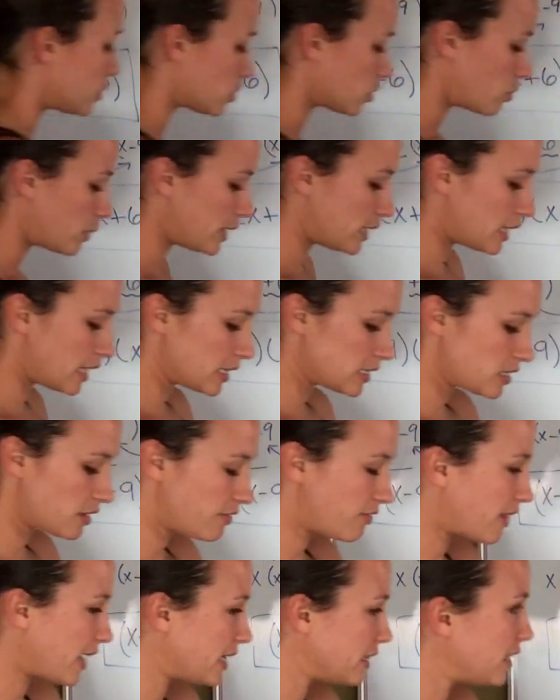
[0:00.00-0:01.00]
So we need to
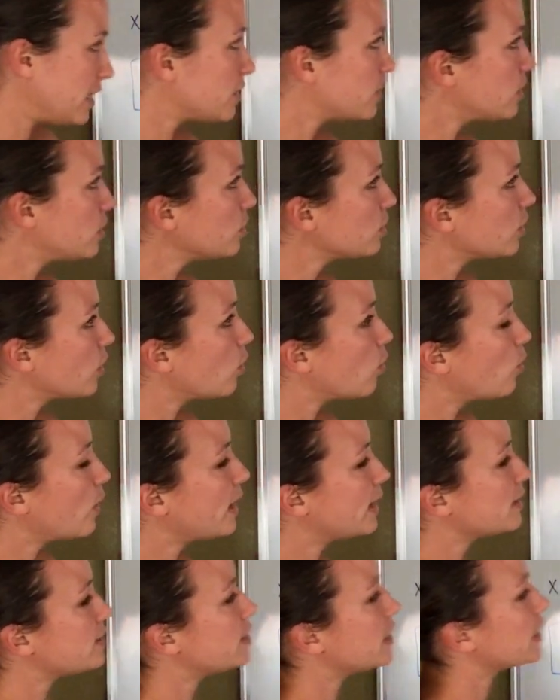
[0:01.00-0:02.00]
find these cute little wings